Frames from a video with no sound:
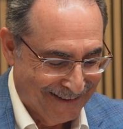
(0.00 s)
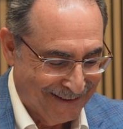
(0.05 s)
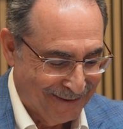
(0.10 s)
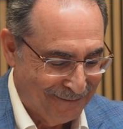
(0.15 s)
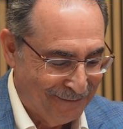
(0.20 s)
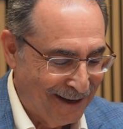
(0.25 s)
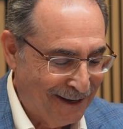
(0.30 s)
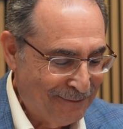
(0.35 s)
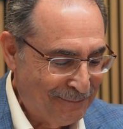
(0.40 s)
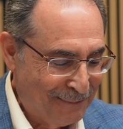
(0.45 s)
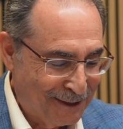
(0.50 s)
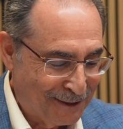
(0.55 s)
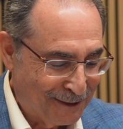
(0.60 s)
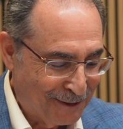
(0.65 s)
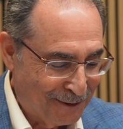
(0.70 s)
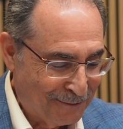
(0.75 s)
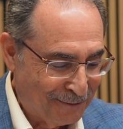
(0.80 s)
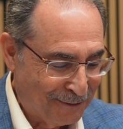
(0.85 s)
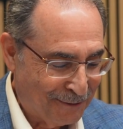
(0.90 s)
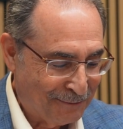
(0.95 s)
The 5-minute
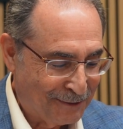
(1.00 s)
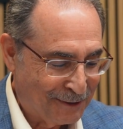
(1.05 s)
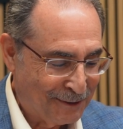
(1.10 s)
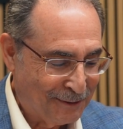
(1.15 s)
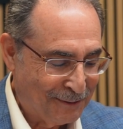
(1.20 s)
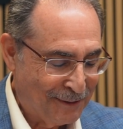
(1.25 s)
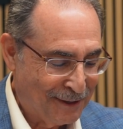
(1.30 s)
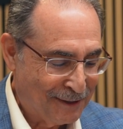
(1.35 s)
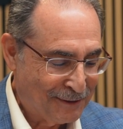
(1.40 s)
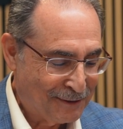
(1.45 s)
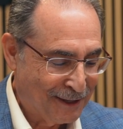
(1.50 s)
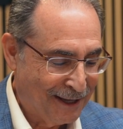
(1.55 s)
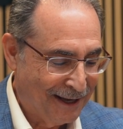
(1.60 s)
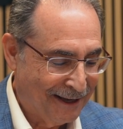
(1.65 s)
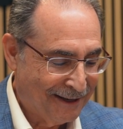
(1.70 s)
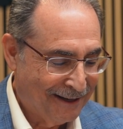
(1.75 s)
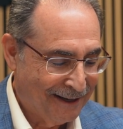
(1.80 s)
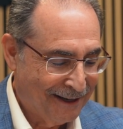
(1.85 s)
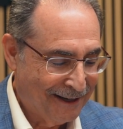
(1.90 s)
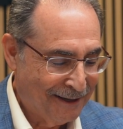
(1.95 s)
overview is
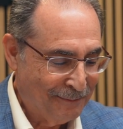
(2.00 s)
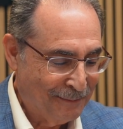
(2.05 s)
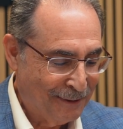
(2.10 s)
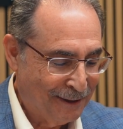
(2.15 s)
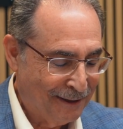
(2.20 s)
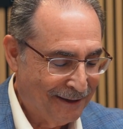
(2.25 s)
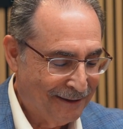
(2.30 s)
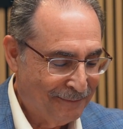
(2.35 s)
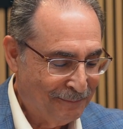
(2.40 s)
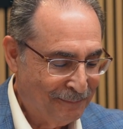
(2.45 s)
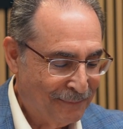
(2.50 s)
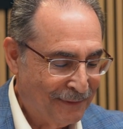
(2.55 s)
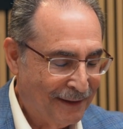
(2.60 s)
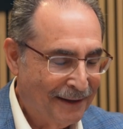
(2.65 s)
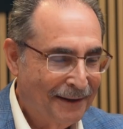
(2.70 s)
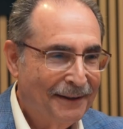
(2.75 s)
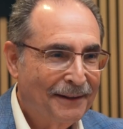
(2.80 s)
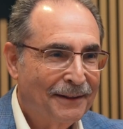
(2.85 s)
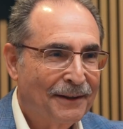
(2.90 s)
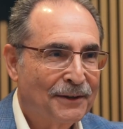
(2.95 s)
that I'm
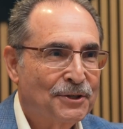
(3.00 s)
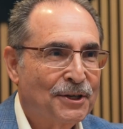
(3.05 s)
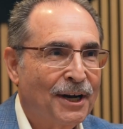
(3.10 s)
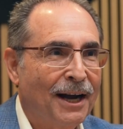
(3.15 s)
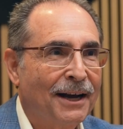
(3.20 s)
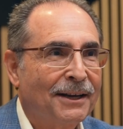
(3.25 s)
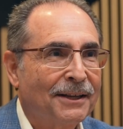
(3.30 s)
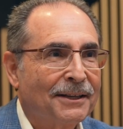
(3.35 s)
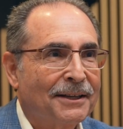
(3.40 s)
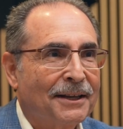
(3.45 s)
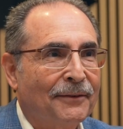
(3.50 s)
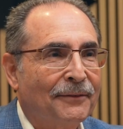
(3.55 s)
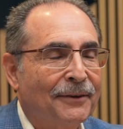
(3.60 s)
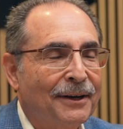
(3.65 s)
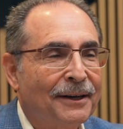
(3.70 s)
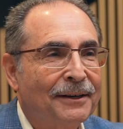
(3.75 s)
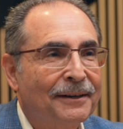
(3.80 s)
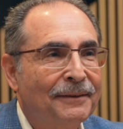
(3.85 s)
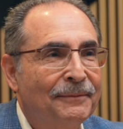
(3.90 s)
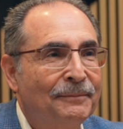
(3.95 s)
the child
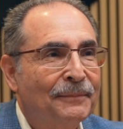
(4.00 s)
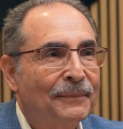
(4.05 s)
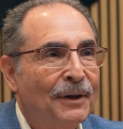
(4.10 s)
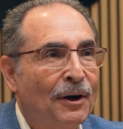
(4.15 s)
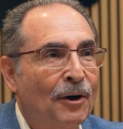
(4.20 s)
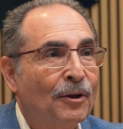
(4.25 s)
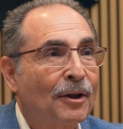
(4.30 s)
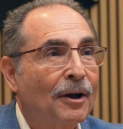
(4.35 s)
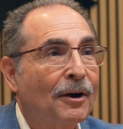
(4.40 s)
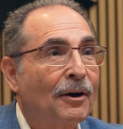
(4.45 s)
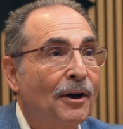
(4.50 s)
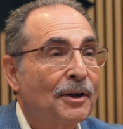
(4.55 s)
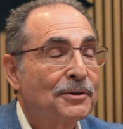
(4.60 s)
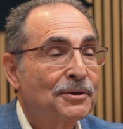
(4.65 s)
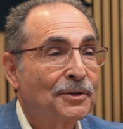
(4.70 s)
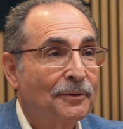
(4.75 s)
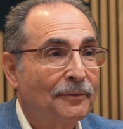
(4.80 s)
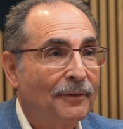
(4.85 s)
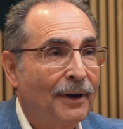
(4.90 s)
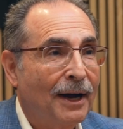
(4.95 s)
of Holocaust
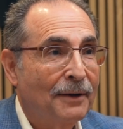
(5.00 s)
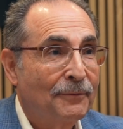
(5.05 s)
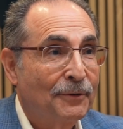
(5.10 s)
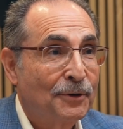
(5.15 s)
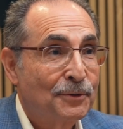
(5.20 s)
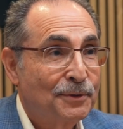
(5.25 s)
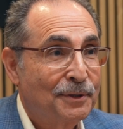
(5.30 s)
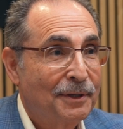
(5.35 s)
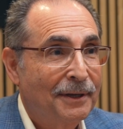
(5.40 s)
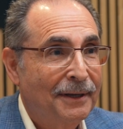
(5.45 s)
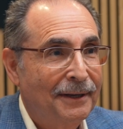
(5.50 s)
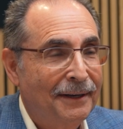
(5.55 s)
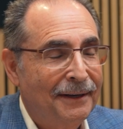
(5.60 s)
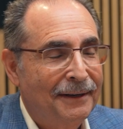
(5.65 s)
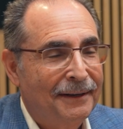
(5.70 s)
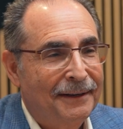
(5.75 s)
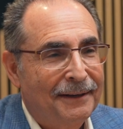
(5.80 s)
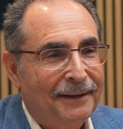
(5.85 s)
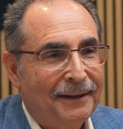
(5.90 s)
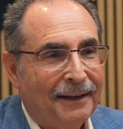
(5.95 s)
survivors
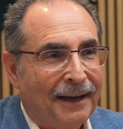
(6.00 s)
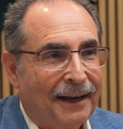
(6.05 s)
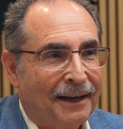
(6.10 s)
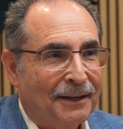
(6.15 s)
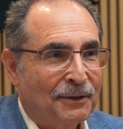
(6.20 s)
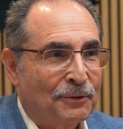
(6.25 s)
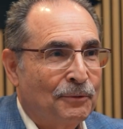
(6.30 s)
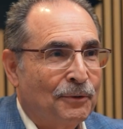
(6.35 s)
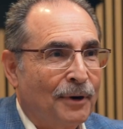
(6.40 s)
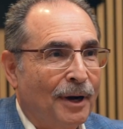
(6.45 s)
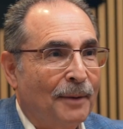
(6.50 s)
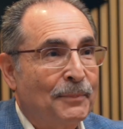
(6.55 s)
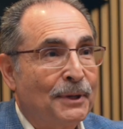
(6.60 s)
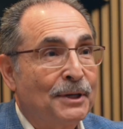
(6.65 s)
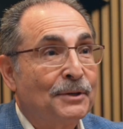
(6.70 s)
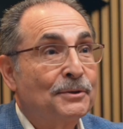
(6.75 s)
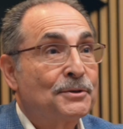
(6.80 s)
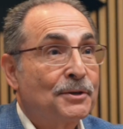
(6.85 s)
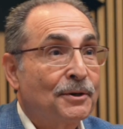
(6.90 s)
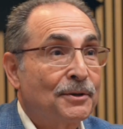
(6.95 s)
and grew up in
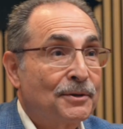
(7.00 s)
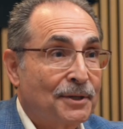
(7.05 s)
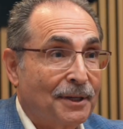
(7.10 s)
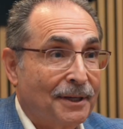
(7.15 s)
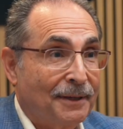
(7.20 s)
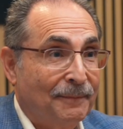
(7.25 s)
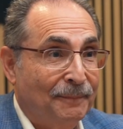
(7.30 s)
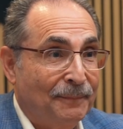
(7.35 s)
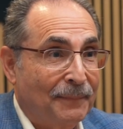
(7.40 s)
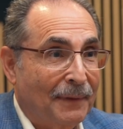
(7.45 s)
New Jersey.